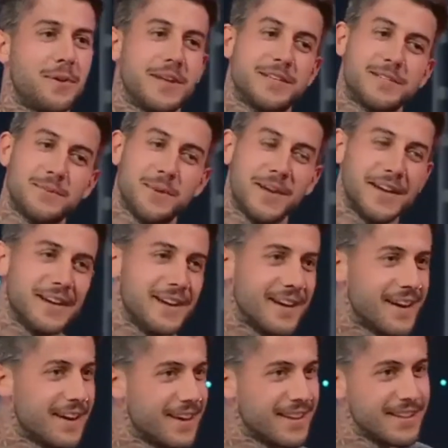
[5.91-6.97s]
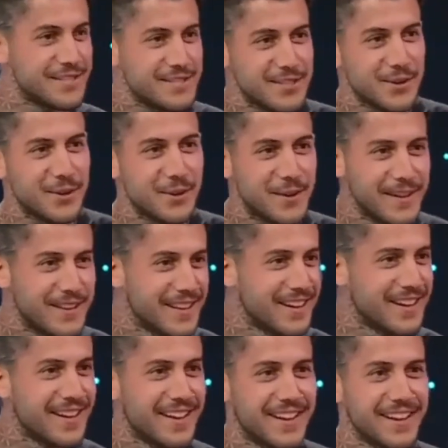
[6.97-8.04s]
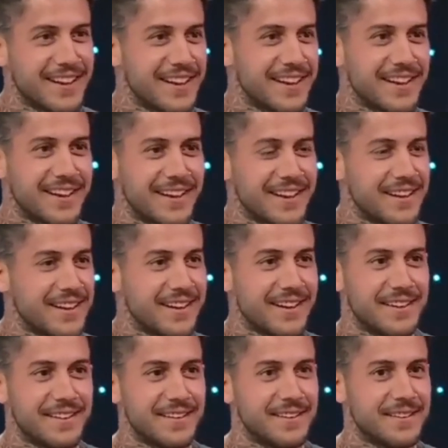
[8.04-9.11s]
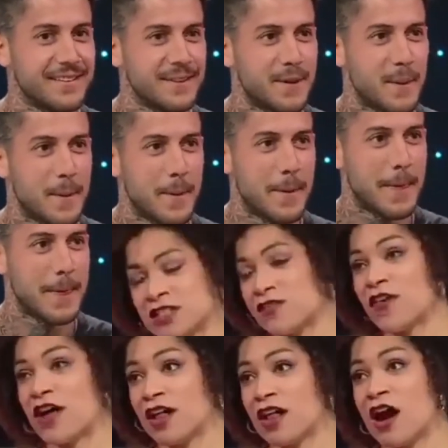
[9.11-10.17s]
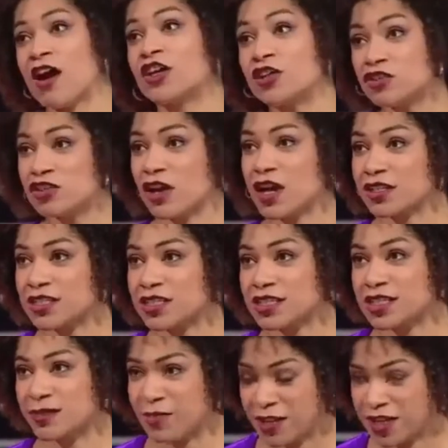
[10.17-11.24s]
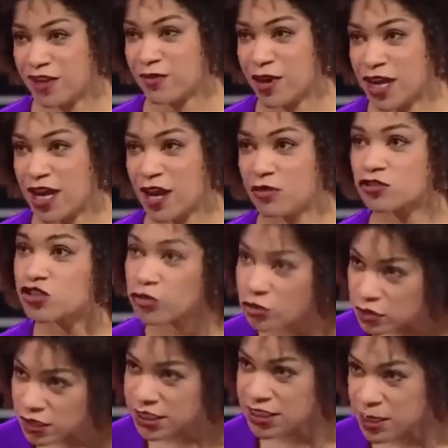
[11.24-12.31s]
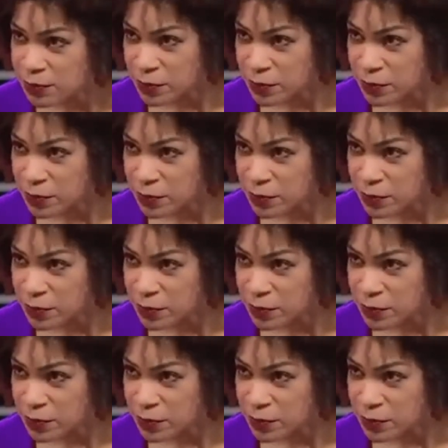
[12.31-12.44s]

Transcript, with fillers: That's Stavros. Me. Let's do it. Um, uh, first of all, are you shocked to be here right now? Truly,